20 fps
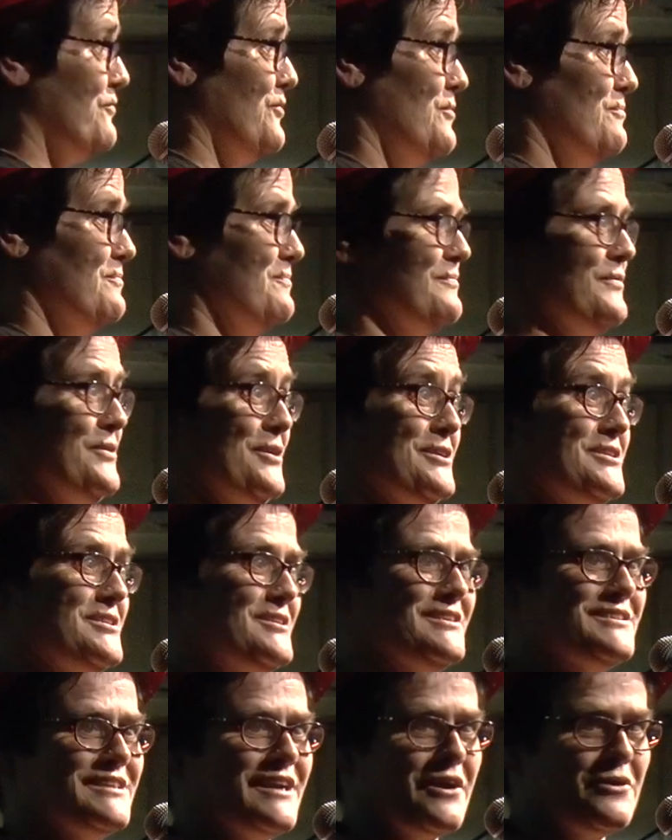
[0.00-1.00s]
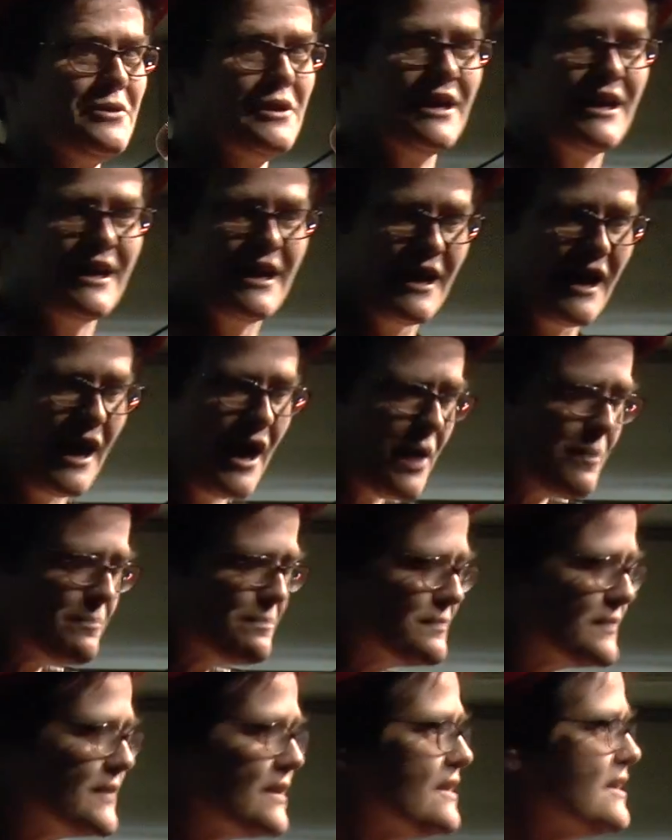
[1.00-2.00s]
from 30 years ago.
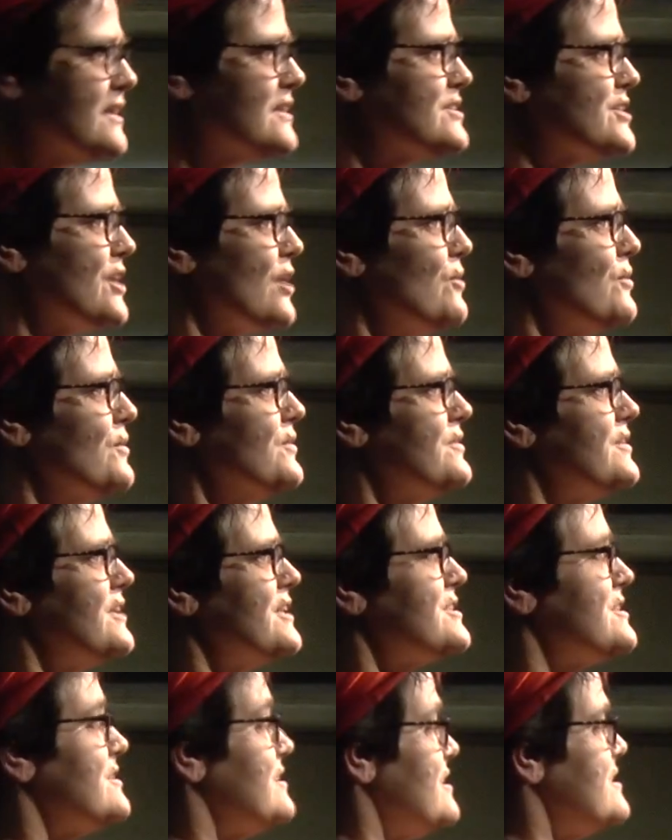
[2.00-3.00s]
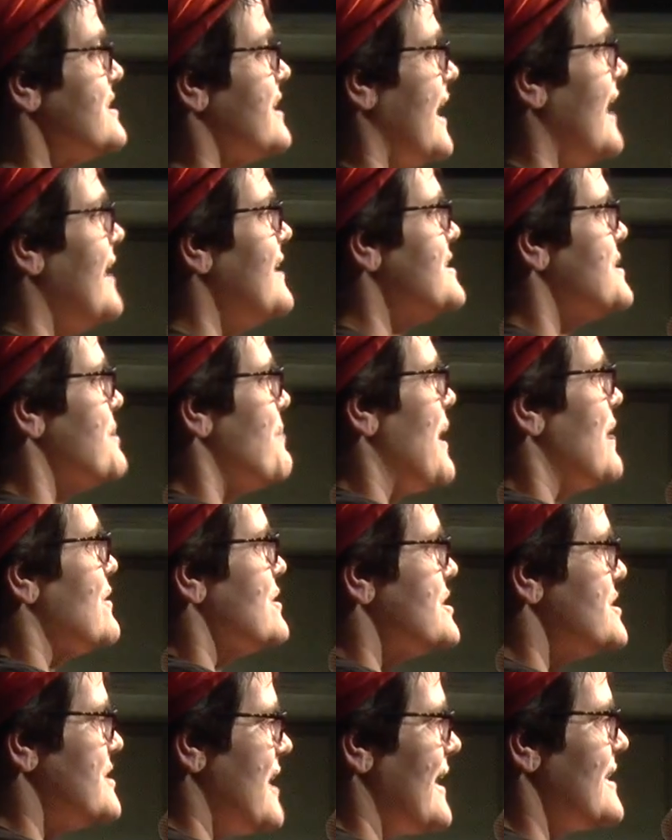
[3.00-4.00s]
So this again is about
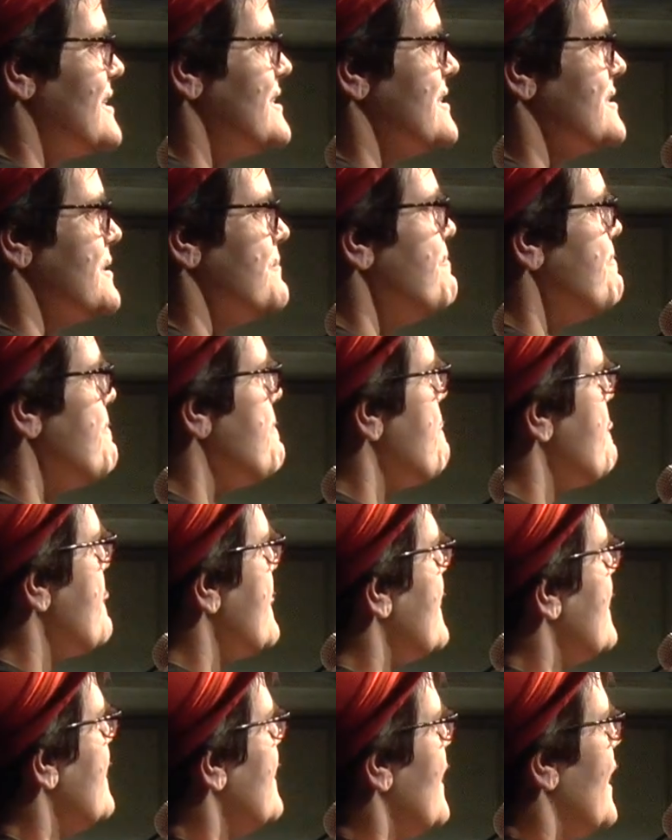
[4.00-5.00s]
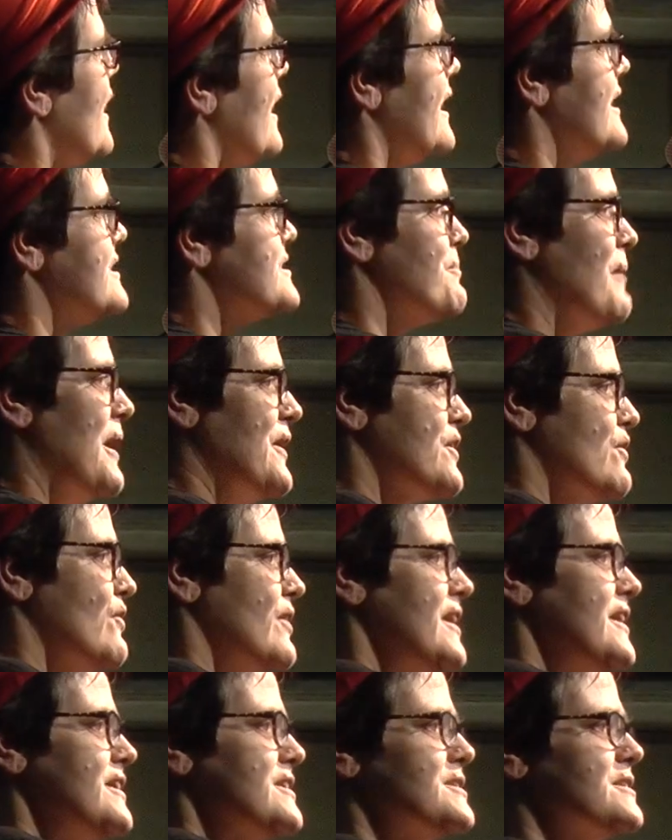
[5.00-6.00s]
sexism. It's about the
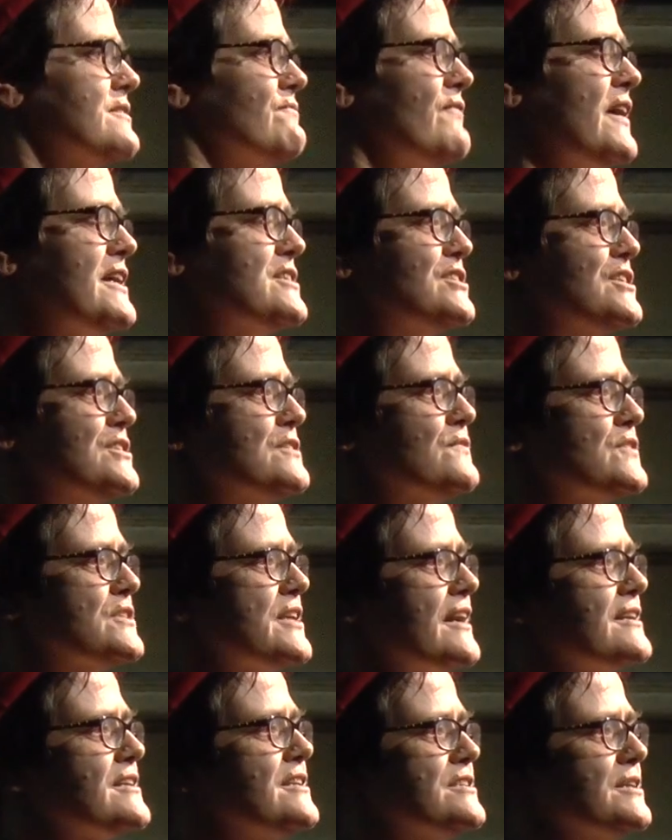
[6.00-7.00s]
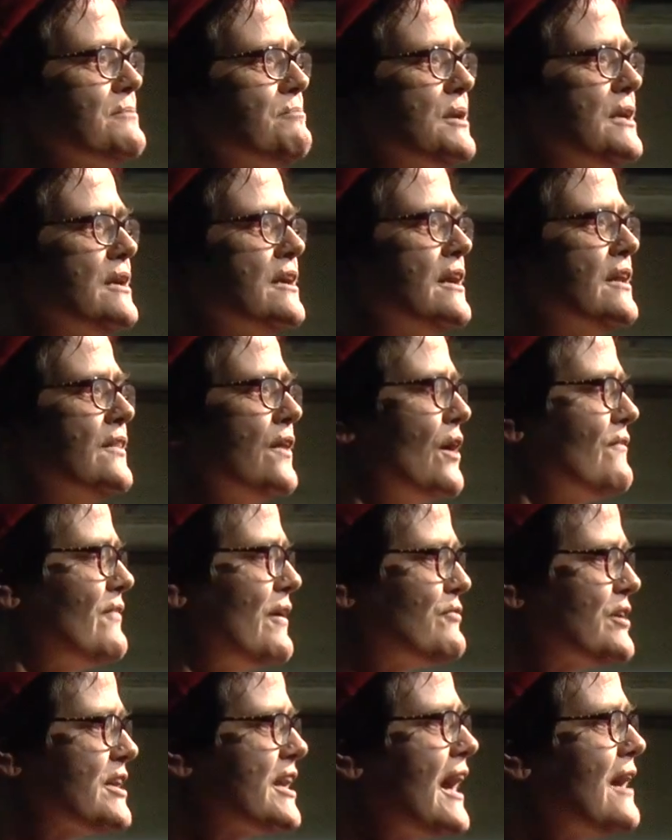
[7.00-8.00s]
greatest message of sexism I've
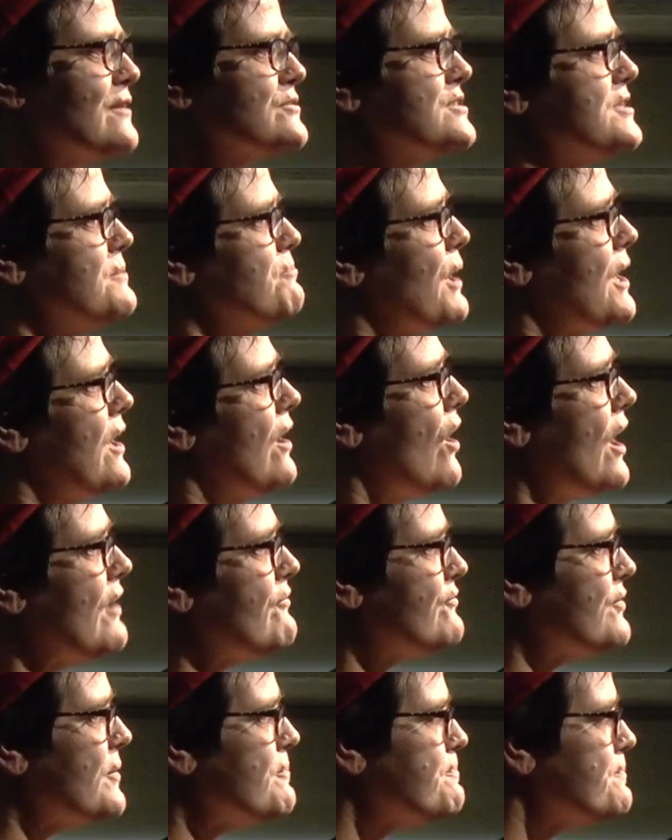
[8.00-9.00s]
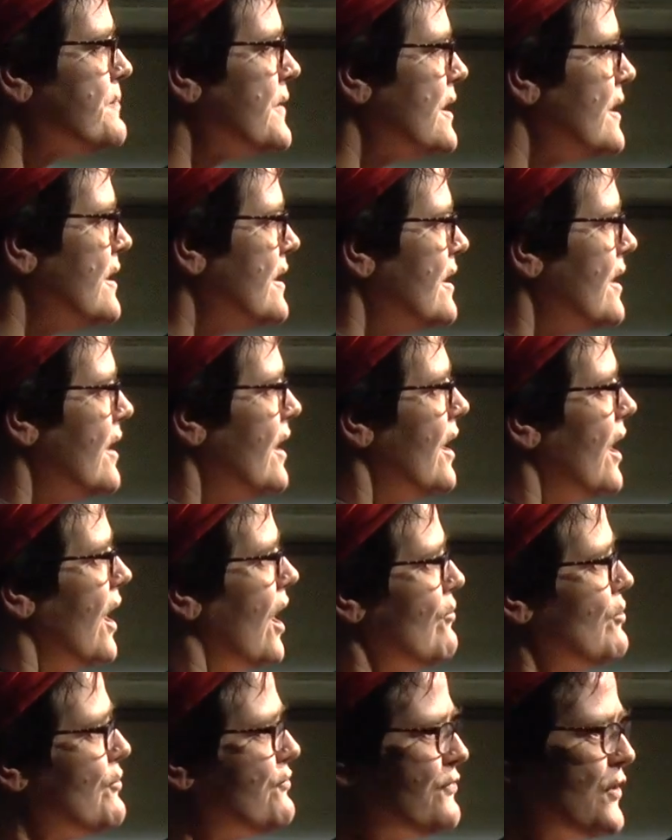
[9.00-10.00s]
ever encountered in my life.
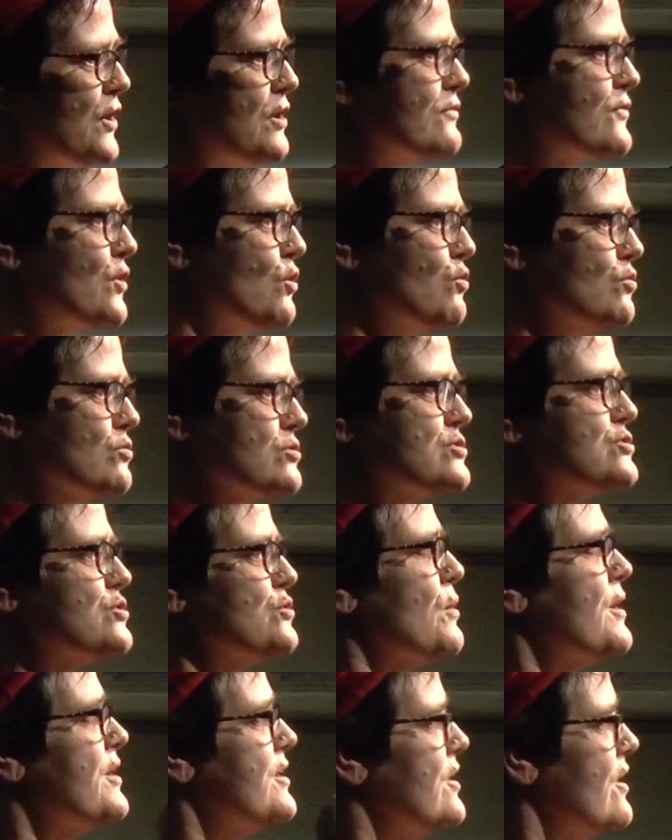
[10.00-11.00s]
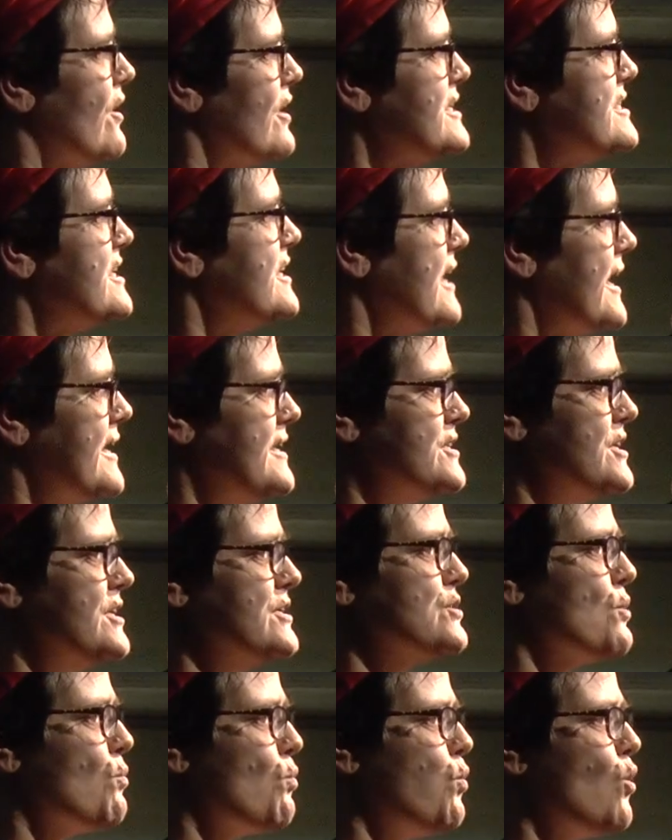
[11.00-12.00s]
I refer, of course, to
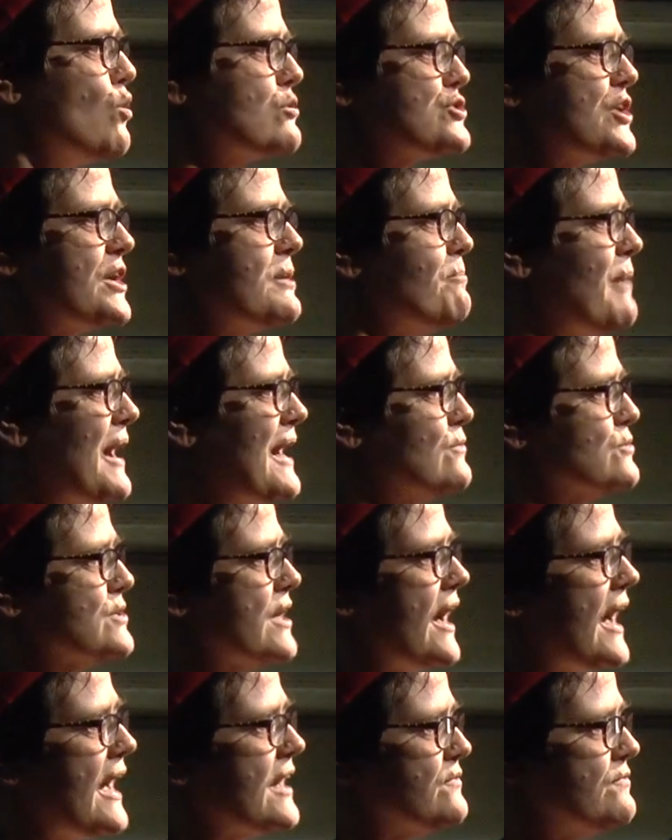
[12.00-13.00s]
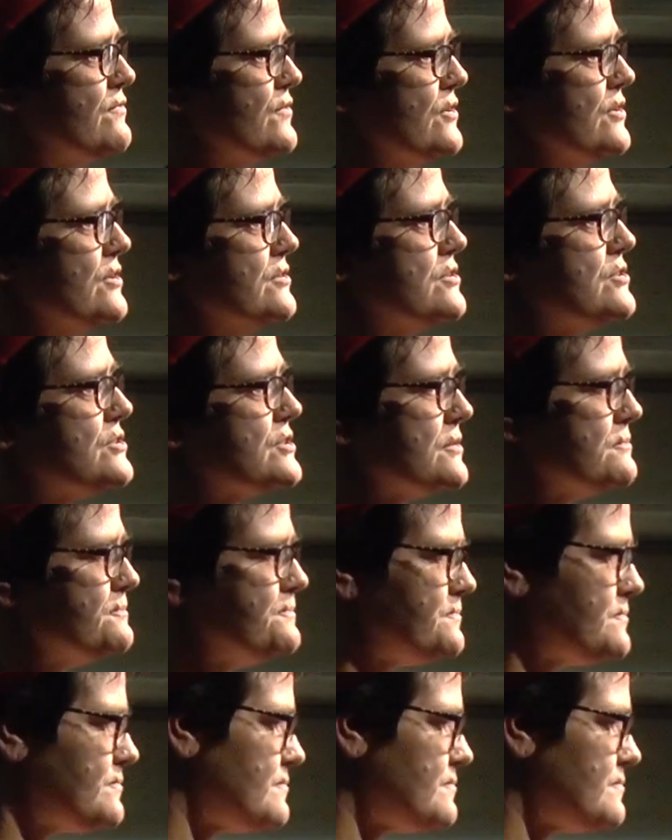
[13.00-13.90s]
1980s washing powder adverts.